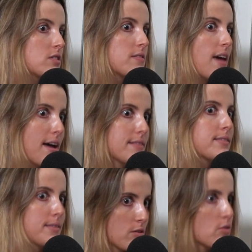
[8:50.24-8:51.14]
of
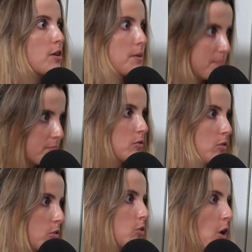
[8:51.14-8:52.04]
that,
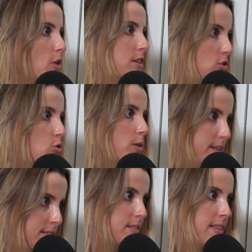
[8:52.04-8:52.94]
the only
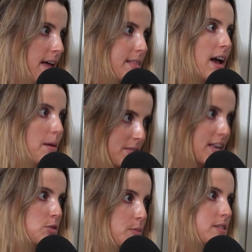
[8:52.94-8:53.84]
choice that
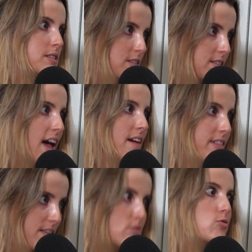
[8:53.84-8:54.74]
such businesses have
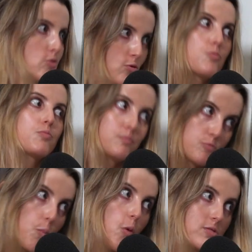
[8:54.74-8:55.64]
is to
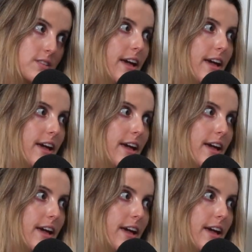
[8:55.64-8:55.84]
report it